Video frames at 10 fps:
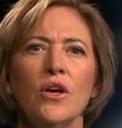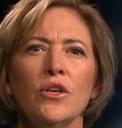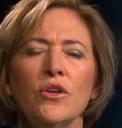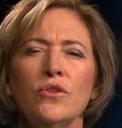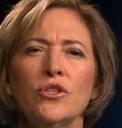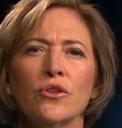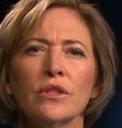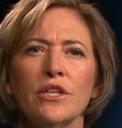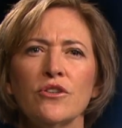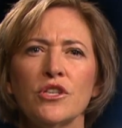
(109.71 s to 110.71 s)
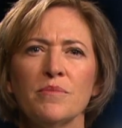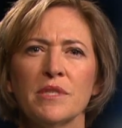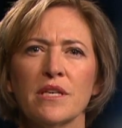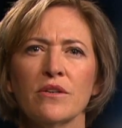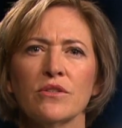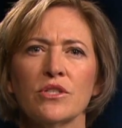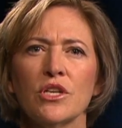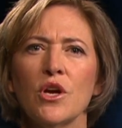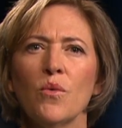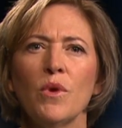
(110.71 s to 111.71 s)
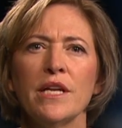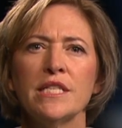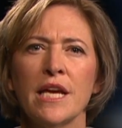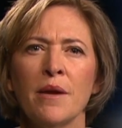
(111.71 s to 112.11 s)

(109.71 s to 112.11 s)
Use your leadership skills to know when to